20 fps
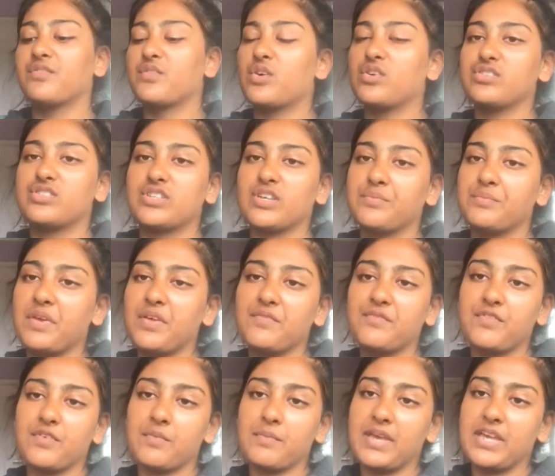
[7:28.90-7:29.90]
I've got some
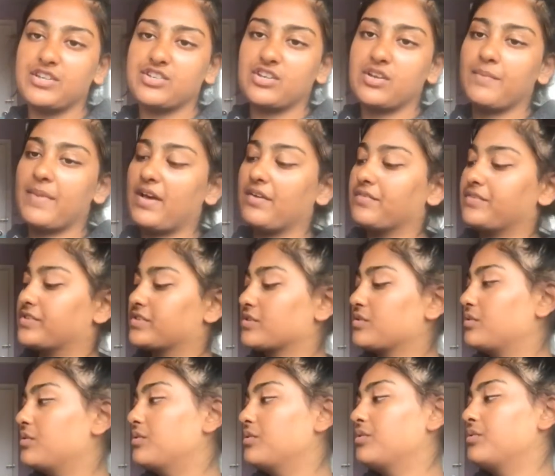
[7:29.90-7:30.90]
information about the
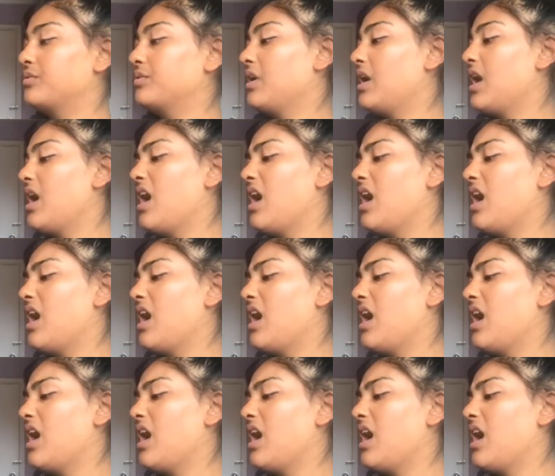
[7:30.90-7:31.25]
school.